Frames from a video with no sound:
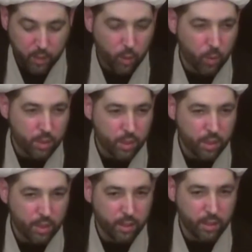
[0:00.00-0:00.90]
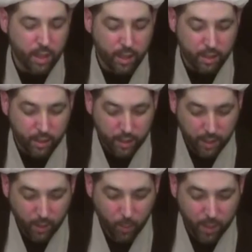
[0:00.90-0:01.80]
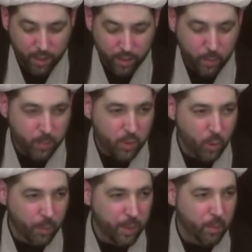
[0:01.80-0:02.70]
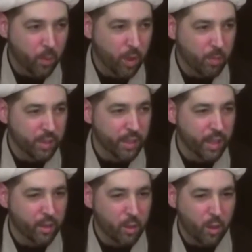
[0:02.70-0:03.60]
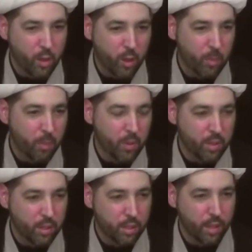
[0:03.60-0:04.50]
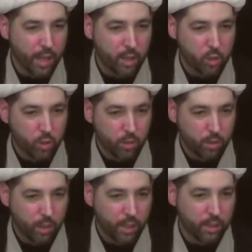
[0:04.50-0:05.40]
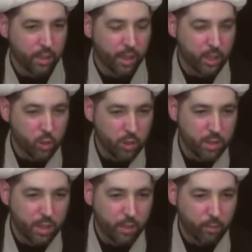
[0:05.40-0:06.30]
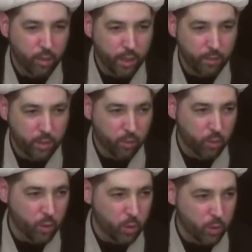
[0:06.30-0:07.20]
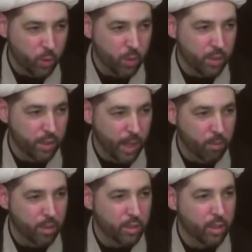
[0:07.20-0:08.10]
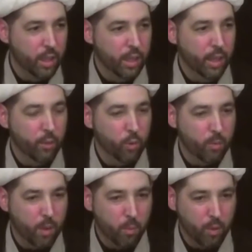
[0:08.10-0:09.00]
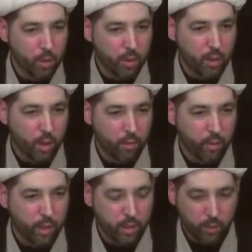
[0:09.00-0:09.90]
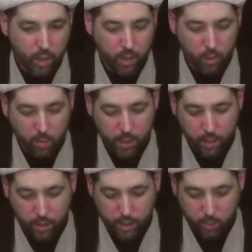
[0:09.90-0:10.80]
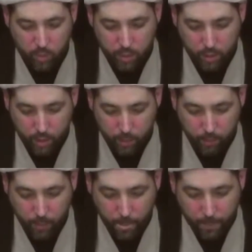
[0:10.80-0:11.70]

So we see here that when the two people come together, the third person is the angel, and the angel is seeking forgiveness for those who establish and remember the affairs of Ahlul-Bayt alayhimu salam.